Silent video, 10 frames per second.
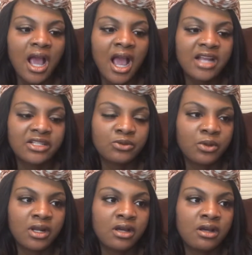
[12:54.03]
I just
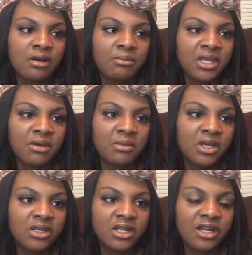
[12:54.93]
want to be a
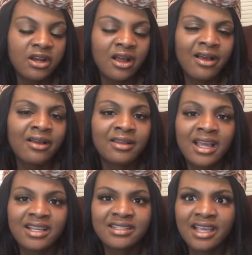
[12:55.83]
millionaire.
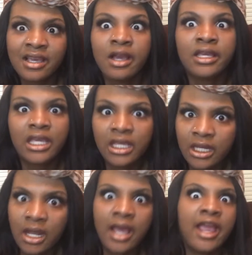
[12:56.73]
Like I say,
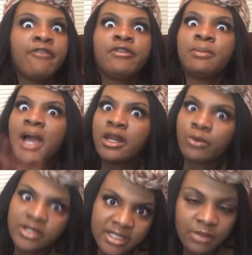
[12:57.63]
again, everybody
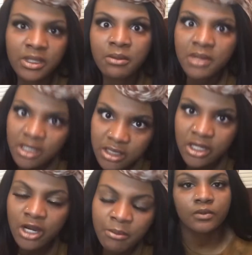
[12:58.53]
wants to be a
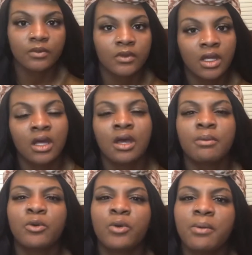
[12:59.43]
millionaire.
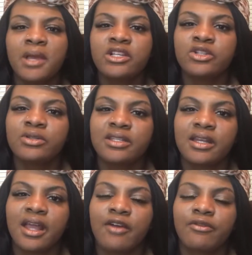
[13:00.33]
But what makes you
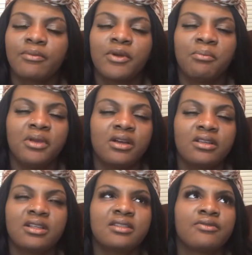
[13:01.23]
stand out from the
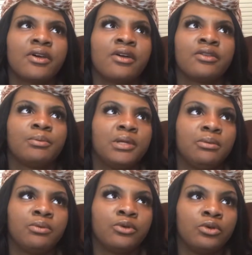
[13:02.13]
billions of other
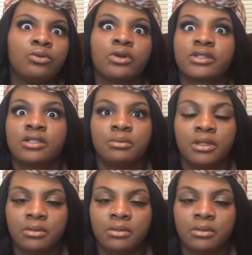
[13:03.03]
people who wants to be